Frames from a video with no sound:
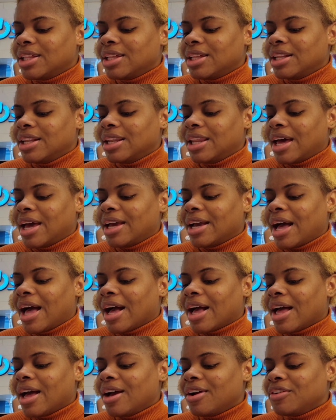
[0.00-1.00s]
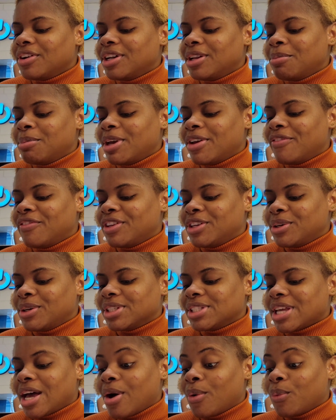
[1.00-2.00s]
like, I can't really make
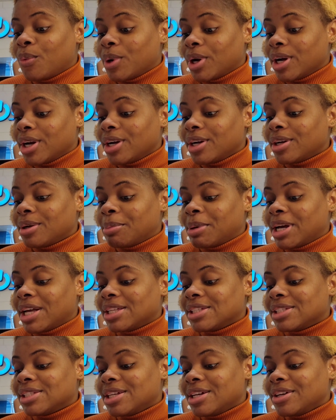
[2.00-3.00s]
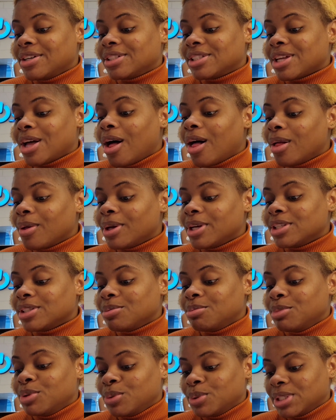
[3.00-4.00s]
videos at work because there's always
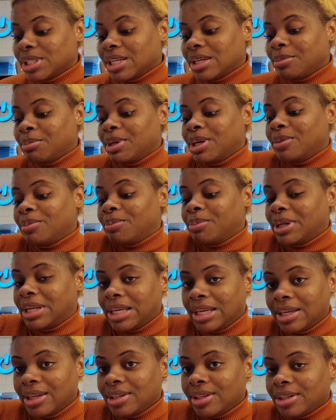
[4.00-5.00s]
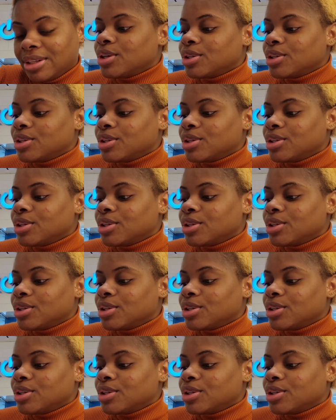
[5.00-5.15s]
music being played.